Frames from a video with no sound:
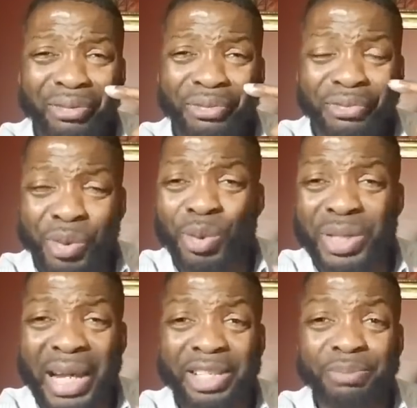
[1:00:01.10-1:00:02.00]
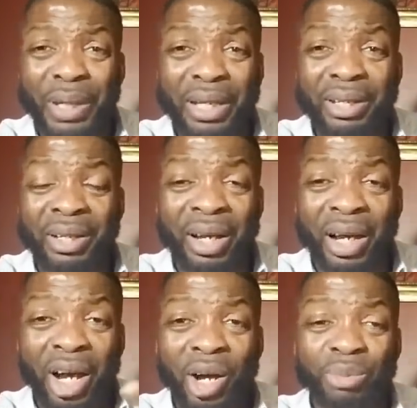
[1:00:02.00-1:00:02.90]
food that is being
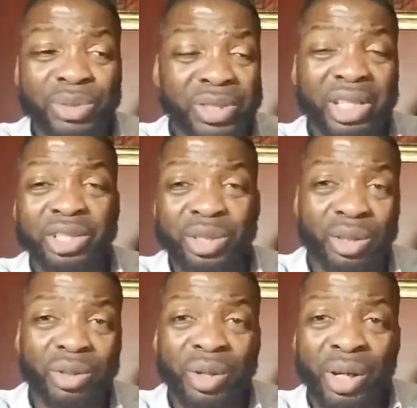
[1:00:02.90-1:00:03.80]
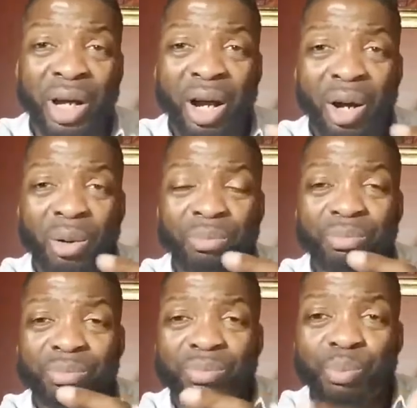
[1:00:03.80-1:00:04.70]
sent to
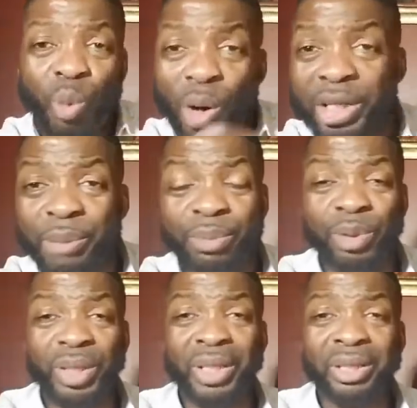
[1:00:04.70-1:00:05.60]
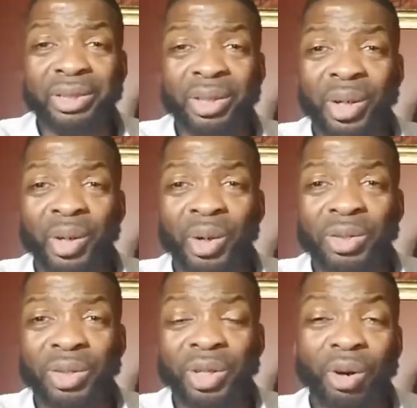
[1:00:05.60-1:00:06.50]
poor communities.
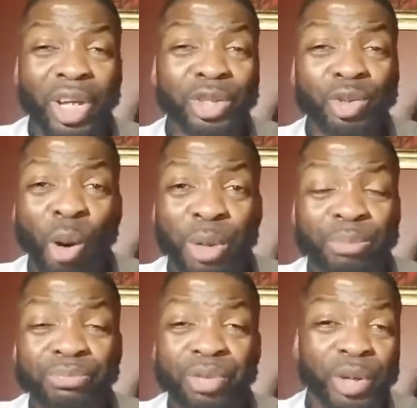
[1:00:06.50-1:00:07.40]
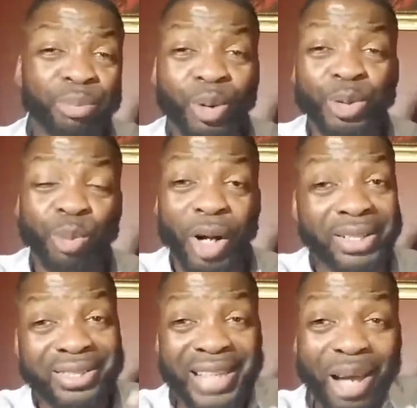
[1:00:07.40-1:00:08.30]
And normally for the most part
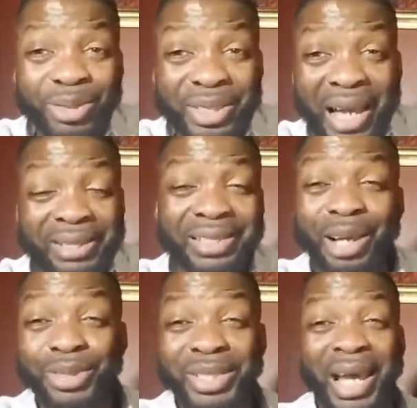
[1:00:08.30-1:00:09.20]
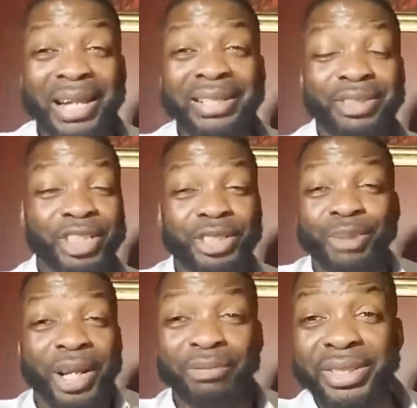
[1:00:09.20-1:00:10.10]
it's South Side. South Side in just
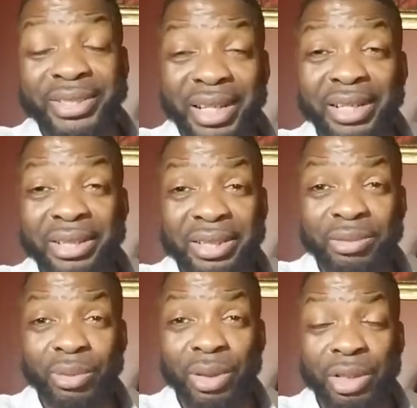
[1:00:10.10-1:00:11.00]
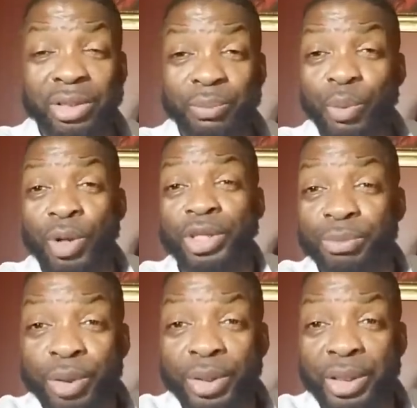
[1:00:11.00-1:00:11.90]
about every city is the poor
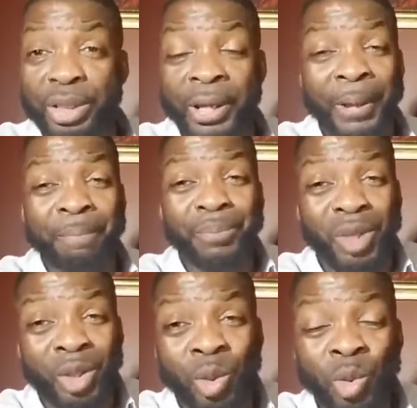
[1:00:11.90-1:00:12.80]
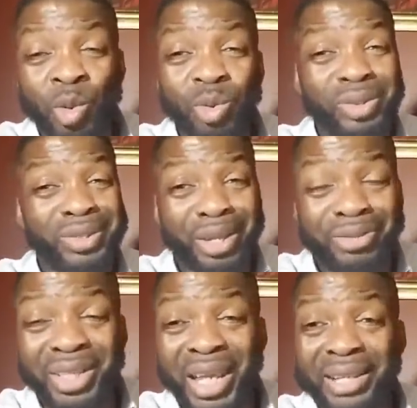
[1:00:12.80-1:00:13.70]
community who
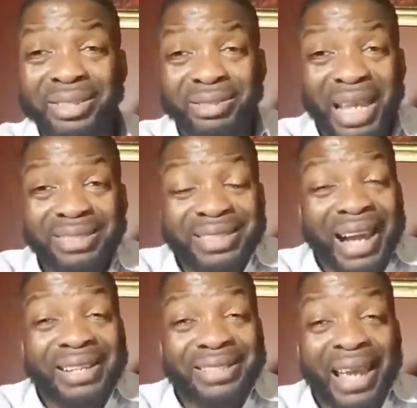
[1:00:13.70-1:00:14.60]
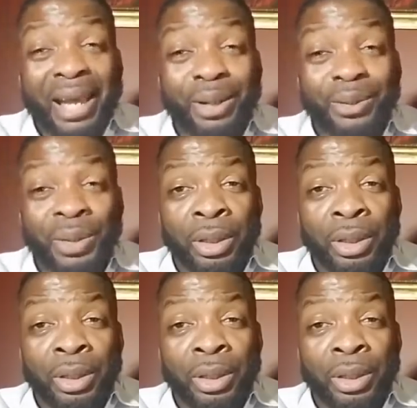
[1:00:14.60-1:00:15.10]
lives in that side of town.